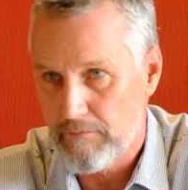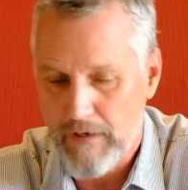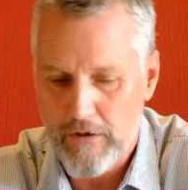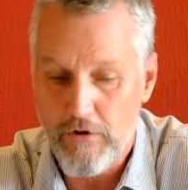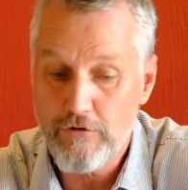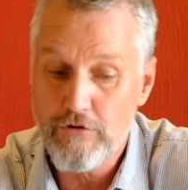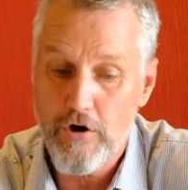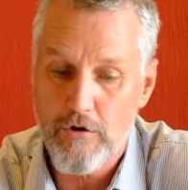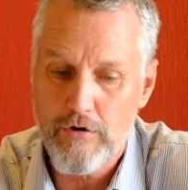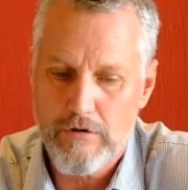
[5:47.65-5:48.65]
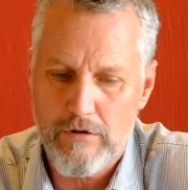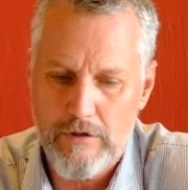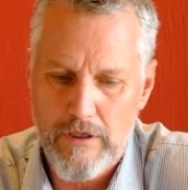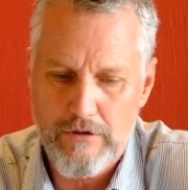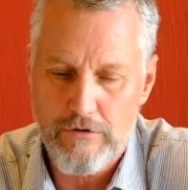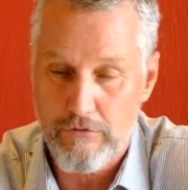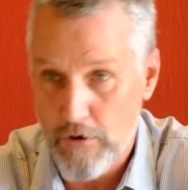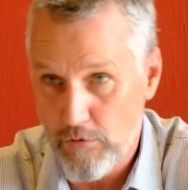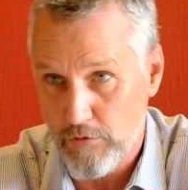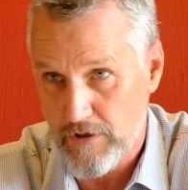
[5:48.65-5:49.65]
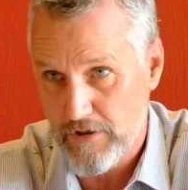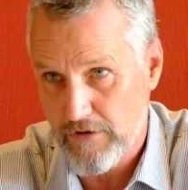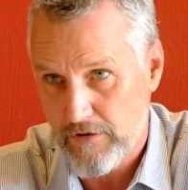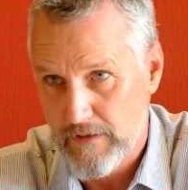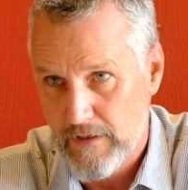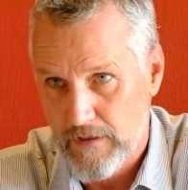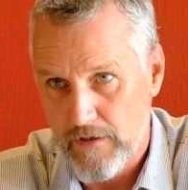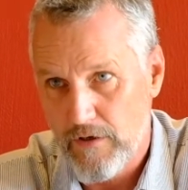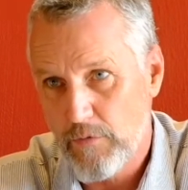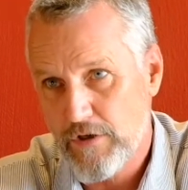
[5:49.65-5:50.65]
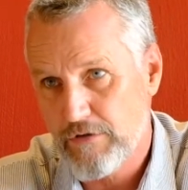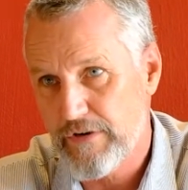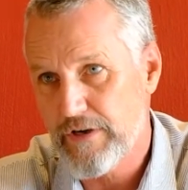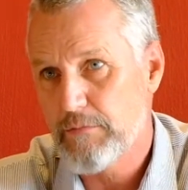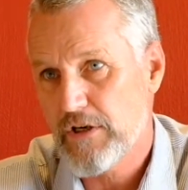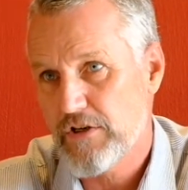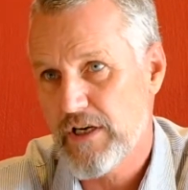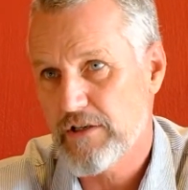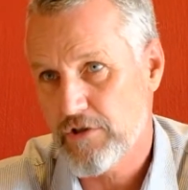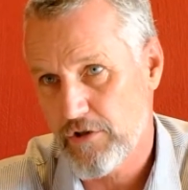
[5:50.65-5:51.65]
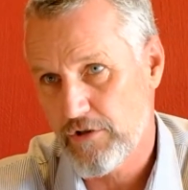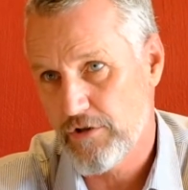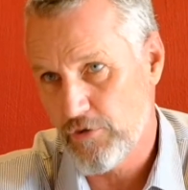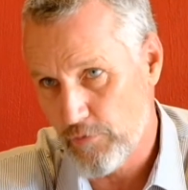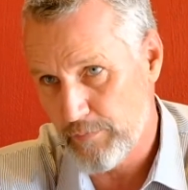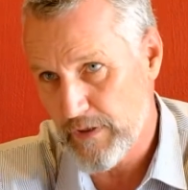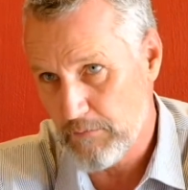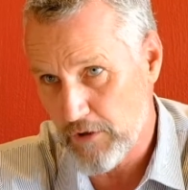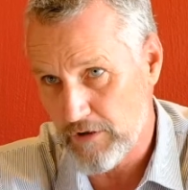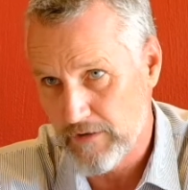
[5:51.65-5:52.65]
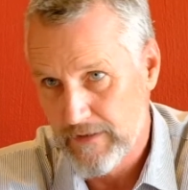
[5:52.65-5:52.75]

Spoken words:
but on road, so that's the road ordinance, which is very much centered on the European model,